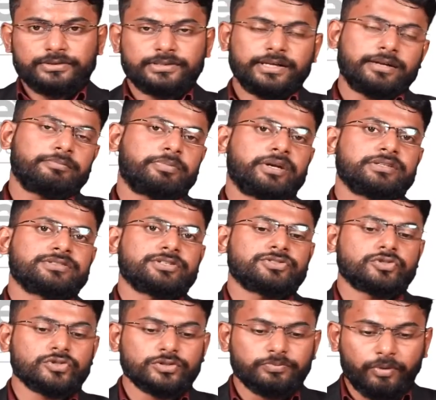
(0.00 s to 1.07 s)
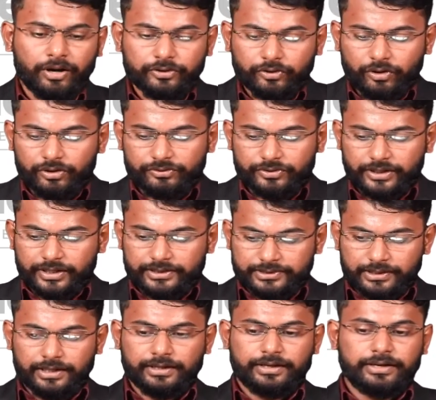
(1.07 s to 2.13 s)
That brings us to smart contracts.
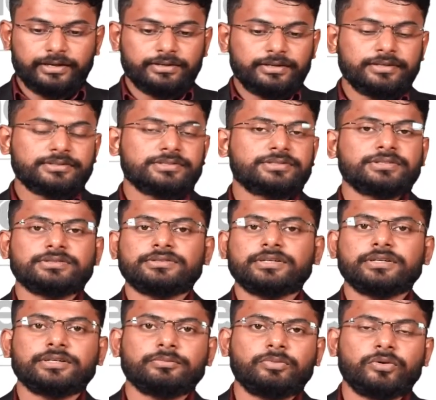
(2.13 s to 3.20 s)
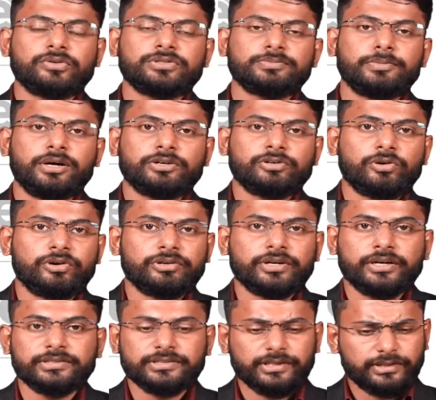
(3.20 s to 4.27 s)
Again, let's just think about smart
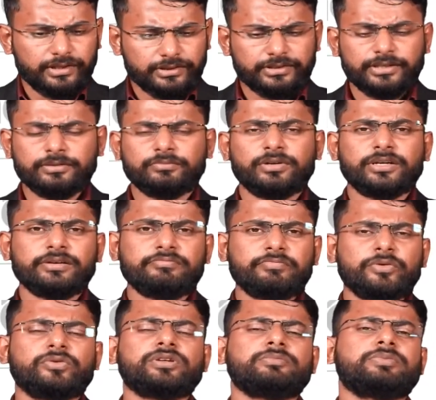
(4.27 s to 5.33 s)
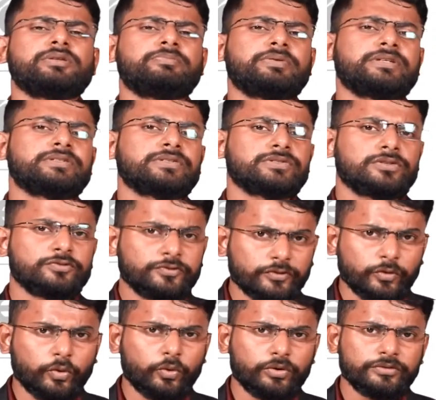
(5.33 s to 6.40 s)
contracts are nothing but immutable pieces of
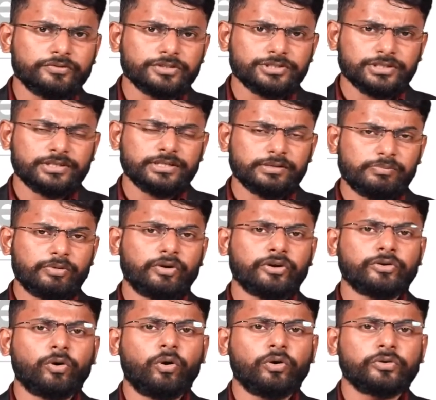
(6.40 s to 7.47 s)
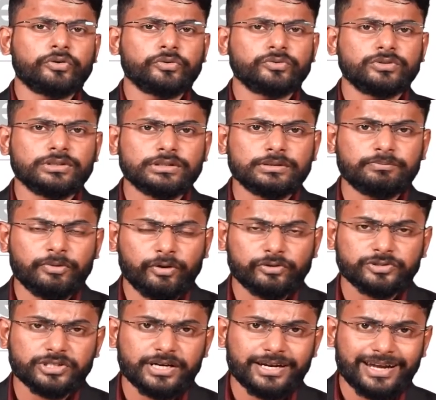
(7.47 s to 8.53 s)
code which are deployed onto the
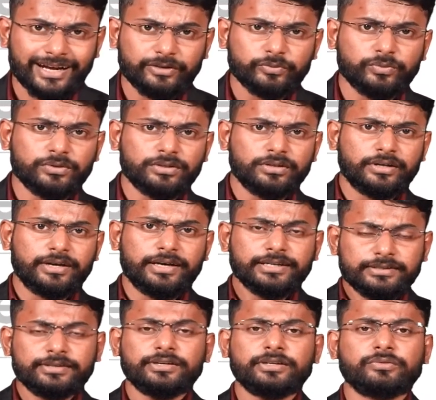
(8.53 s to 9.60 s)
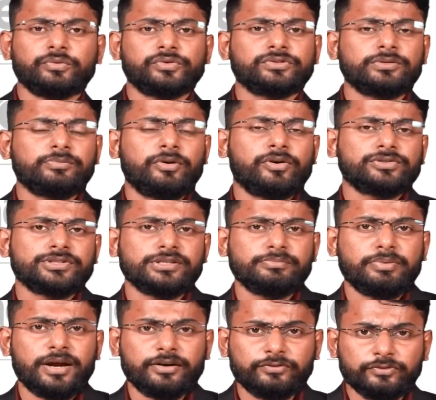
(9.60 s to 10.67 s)
blockchain network. Ethereum was the blockchain
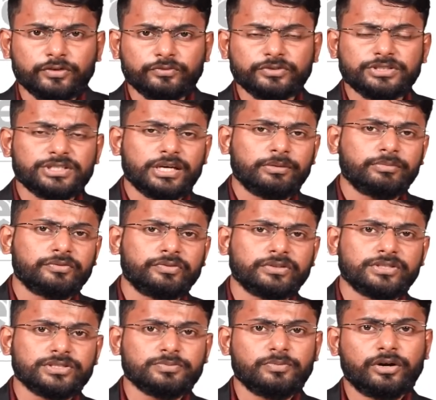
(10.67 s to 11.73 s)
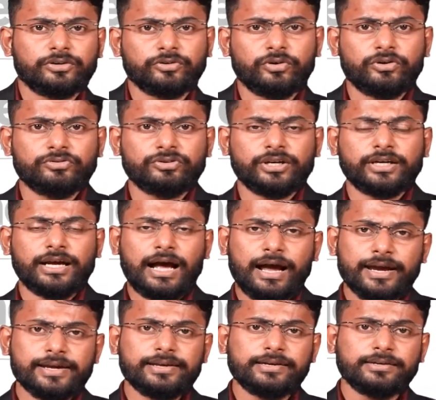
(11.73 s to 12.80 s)
platform which came up with the smart contract
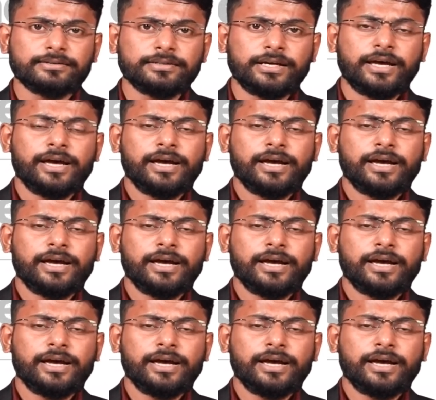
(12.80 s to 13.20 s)
idea.